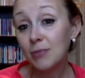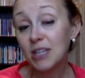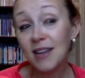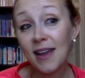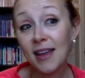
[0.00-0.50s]

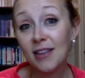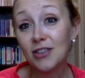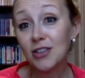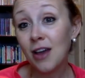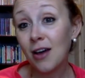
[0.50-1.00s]
Today
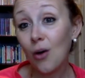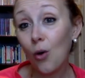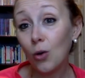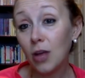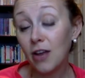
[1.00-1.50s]
there's not a
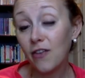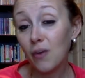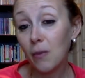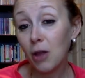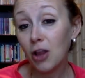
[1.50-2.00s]
whole lot of
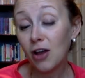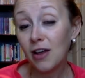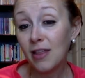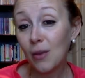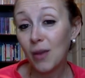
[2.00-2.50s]
football
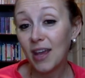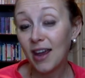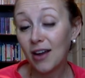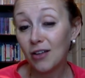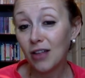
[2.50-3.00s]
on that we
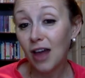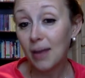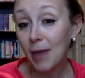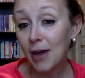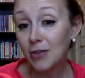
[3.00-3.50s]
care a lot
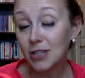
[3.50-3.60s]
about.